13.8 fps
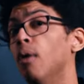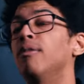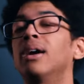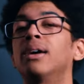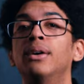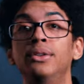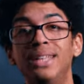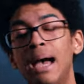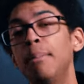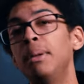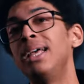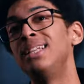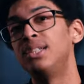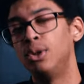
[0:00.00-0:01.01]
of a
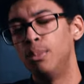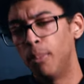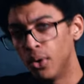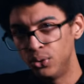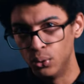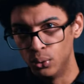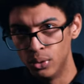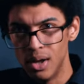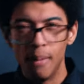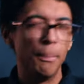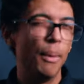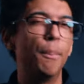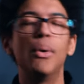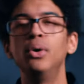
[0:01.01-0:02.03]
contaminated bottle
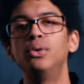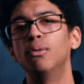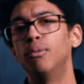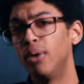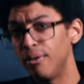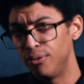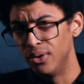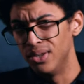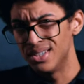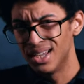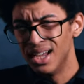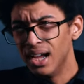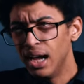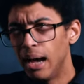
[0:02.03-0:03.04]
per point of reference.